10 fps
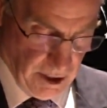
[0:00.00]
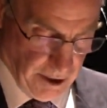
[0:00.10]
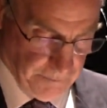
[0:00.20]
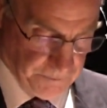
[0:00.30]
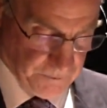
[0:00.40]

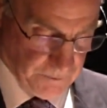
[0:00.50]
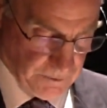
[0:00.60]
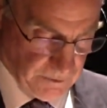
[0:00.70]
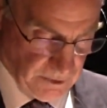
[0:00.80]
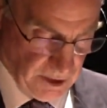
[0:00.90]

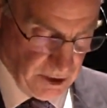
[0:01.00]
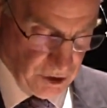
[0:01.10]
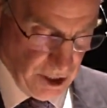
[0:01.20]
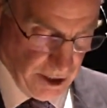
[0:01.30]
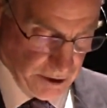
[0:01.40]

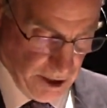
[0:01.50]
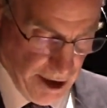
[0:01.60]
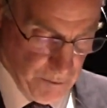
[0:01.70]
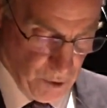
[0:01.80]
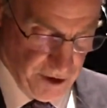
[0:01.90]

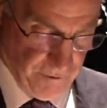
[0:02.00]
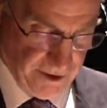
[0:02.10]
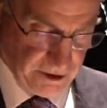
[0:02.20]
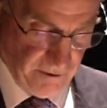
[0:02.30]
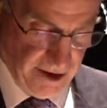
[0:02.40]
a more
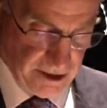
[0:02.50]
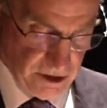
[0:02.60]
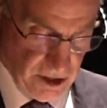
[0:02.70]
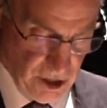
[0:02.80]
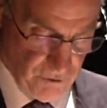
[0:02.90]
effective height